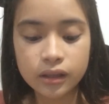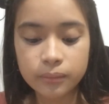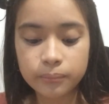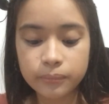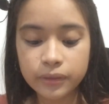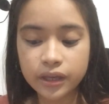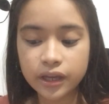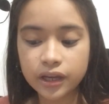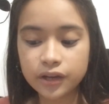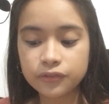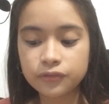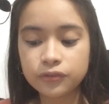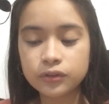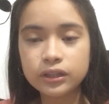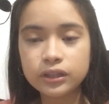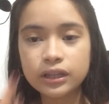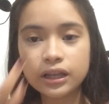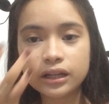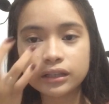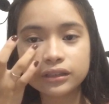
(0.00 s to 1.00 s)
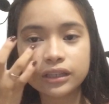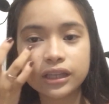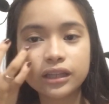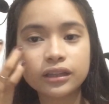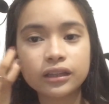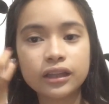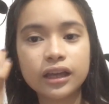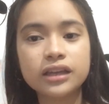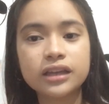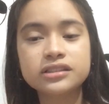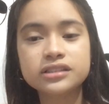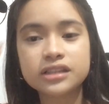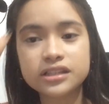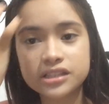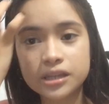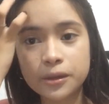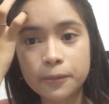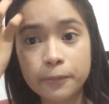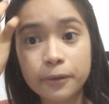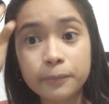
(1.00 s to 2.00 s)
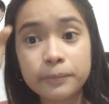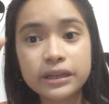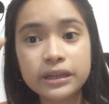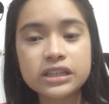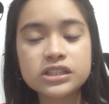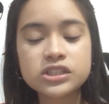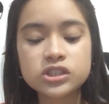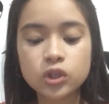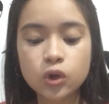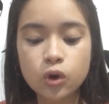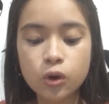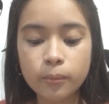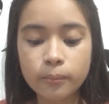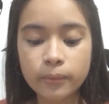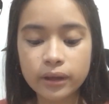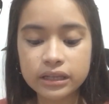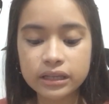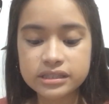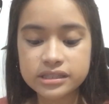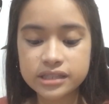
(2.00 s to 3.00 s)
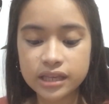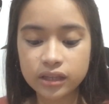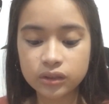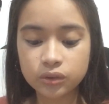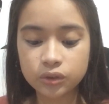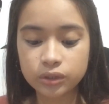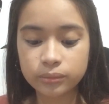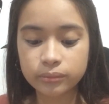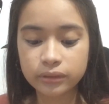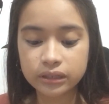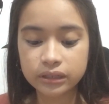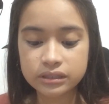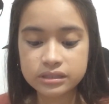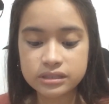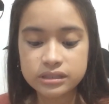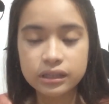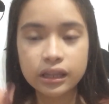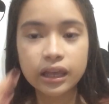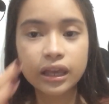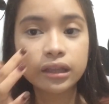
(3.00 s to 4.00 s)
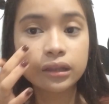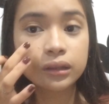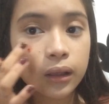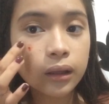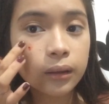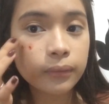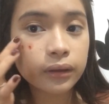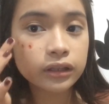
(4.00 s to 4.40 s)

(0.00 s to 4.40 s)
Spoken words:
Be careful lang din, guys, kasi mabilis tong mag-set or mag-stain.